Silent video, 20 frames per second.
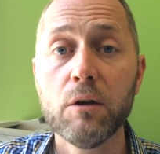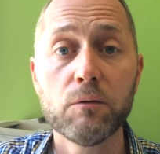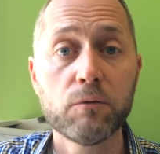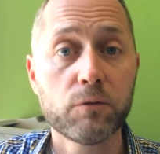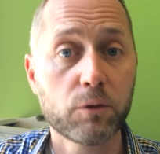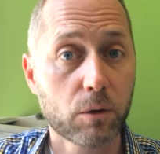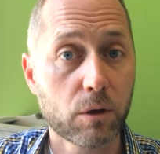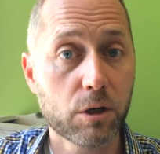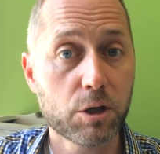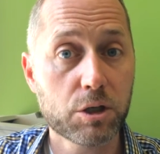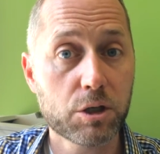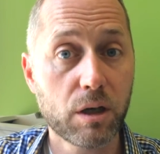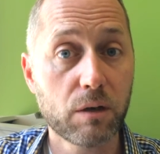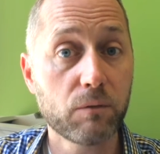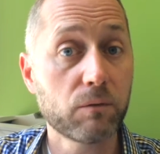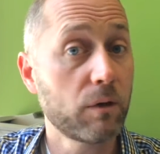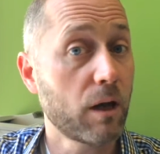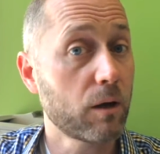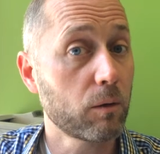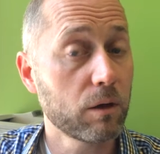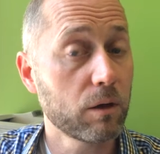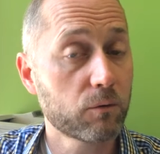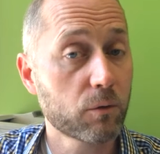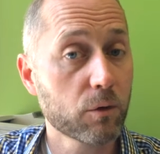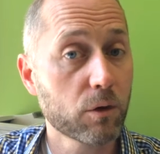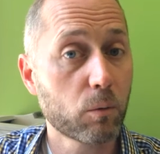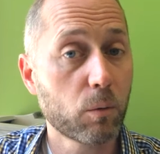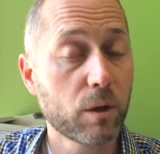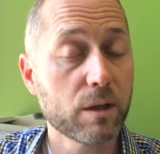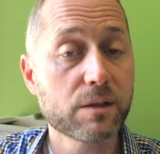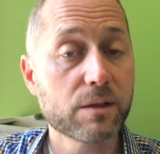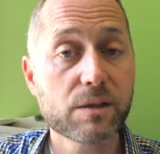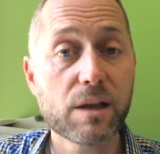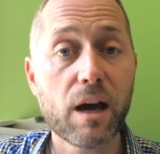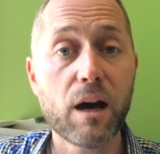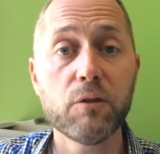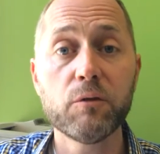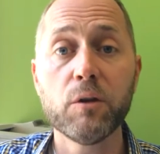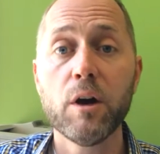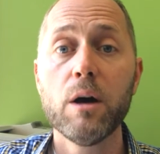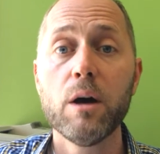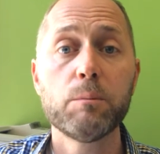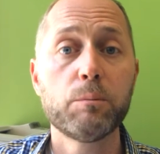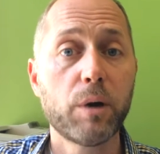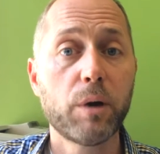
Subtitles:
flourishing, not only for the oneself,